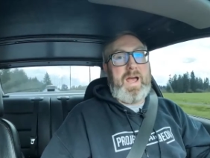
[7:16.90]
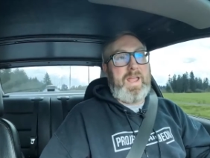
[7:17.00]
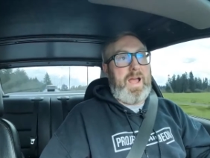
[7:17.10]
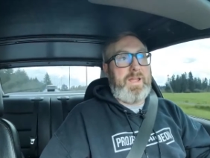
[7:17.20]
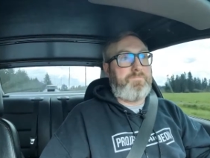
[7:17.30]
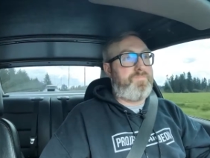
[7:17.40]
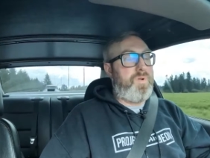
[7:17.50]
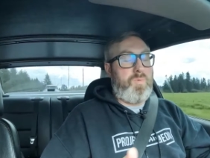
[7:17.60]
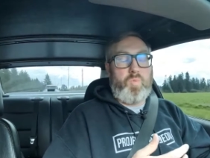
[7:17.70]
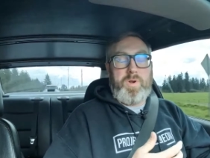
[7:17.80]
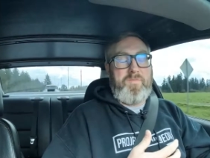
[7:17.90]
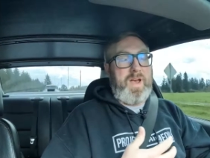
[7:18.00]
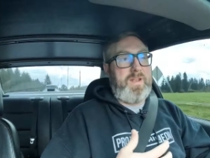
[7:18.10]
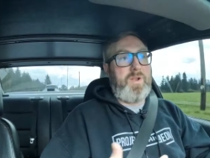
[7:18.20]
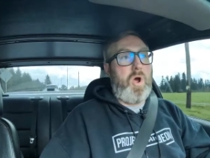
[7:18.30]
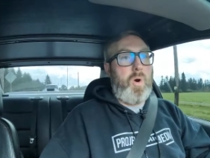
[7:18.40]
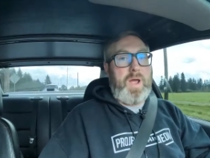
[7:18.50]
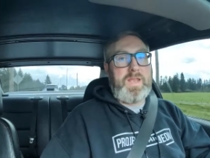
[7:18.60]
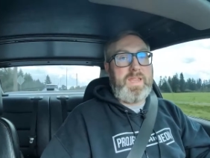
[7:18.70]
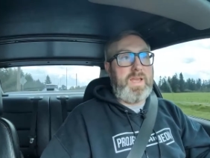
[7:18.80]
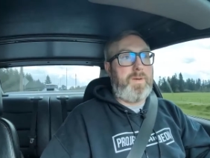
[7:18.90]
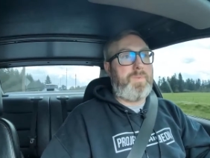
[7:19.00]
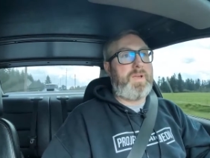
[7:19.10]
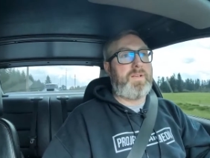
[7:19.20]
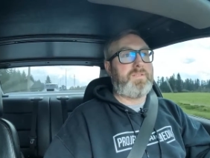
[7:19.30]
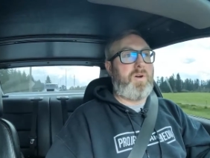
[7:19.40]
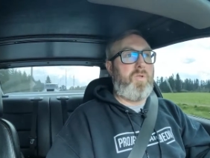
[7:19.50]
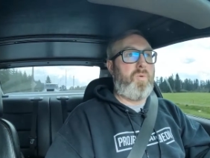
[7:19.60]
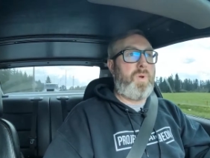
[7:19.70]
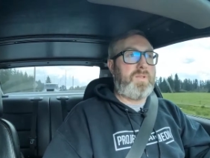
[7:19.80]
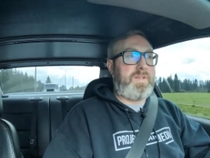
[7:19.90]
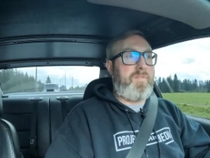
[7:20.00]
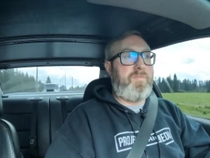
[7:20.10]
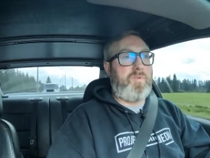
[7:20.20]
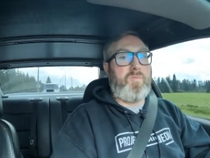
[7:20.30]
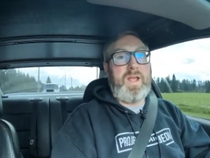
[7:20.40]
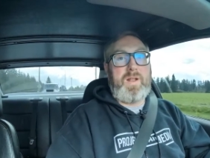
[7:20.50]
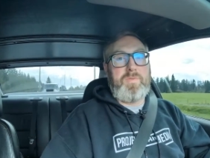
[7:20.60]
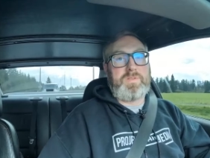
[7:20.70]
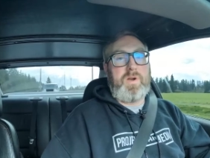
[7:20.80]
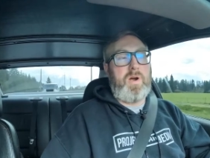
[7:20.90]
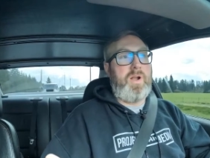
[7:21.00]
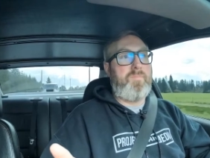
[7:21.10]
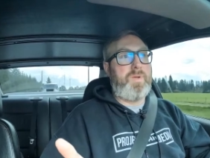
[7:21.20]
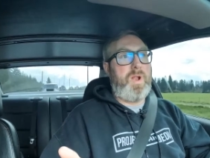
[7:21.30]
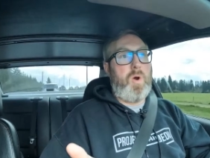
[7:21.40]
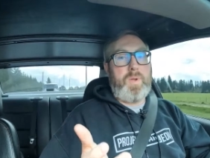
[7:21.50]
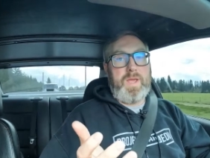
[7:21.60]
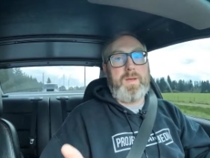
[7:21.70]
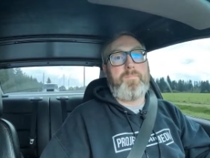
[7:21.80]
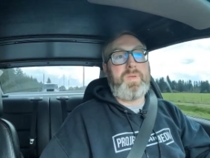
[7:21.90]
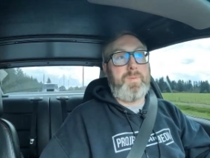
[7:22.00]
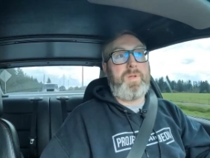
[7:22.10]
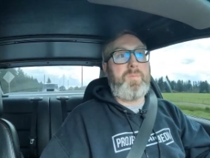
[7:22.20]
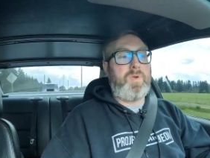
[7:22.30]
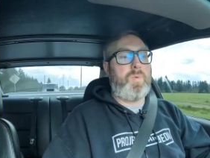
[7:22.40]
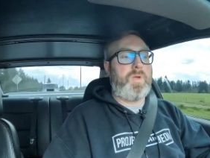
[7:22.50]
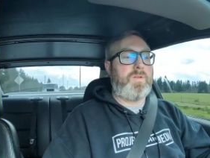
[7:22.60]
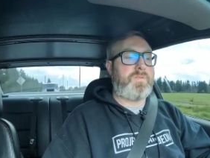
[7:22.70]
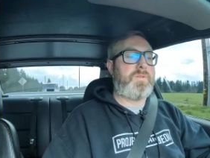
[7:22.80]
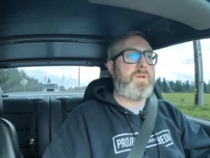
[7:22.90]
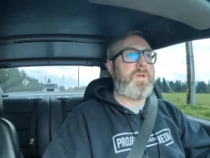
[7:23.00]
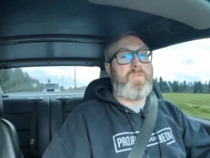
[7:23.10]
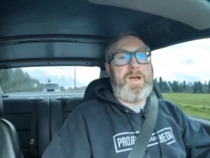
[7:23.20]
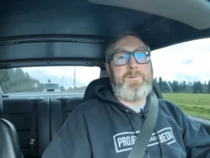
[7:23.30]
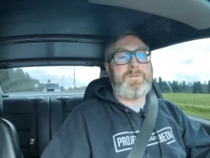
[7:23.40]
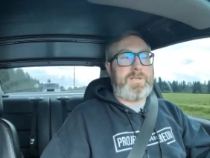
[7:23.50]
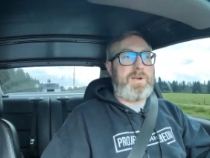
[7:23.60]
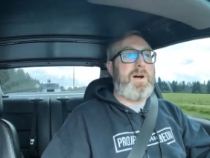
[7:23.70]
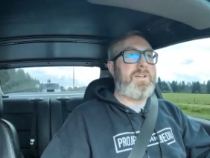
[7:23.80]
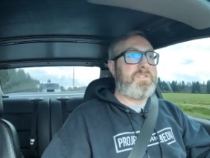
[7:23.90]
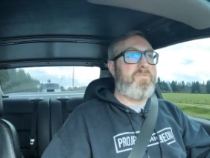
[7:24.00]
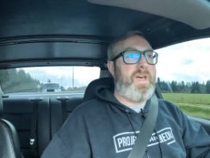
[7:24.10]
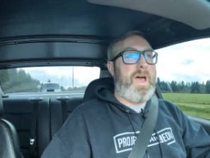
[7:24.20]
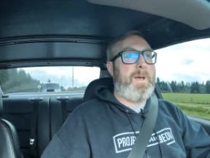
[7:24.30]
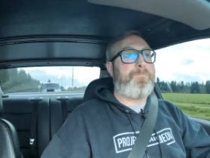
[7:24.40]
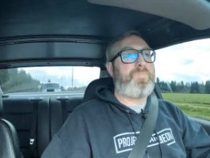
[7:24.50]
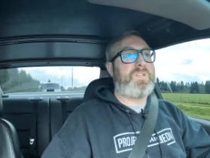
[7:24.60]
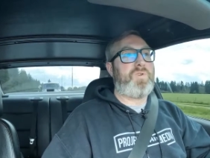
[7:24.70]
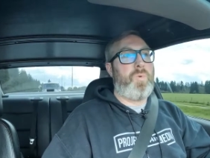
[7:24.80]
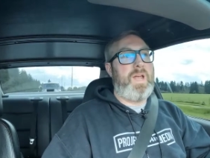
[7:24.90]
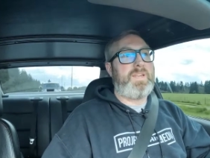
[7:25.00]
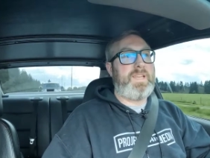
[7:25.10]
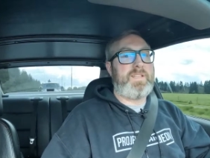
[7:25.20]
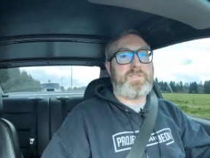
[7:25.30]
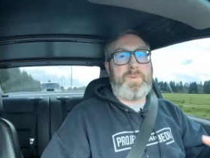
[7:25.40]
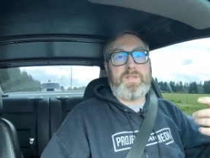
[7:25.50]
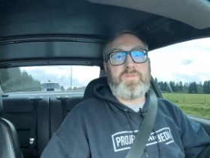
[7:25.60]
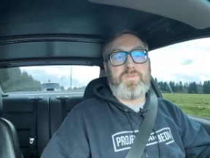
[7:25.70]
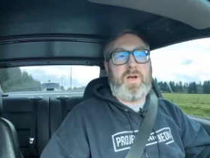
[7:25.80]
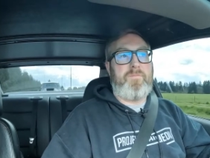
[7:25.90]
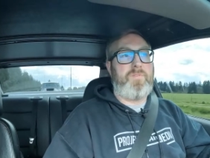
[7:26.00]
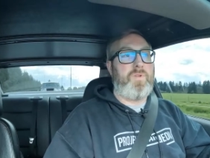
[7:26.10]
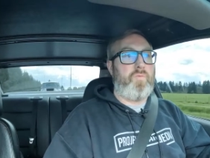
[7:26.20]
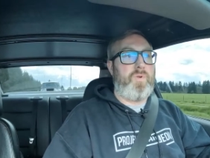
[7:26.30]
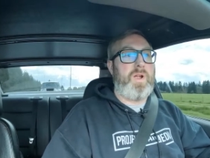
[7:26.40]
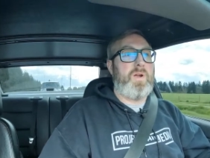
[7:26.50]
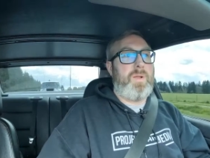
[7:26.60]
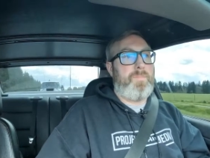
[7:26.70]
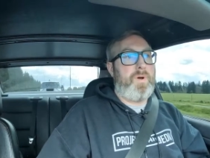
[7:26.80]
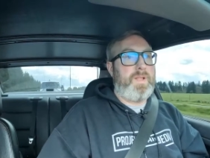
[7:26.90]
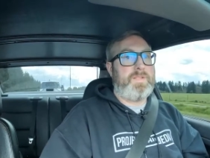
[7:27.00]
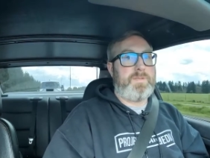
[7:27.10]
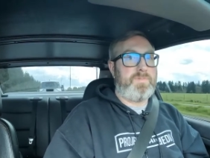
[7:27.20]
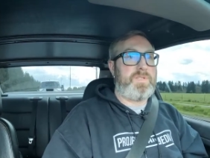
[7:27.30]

I would have had no idea, because all the wheels I've ever ran on this car have been OEM BMW wheels. So that was the cause of that. So we had to take the spacers off in the rear and put in some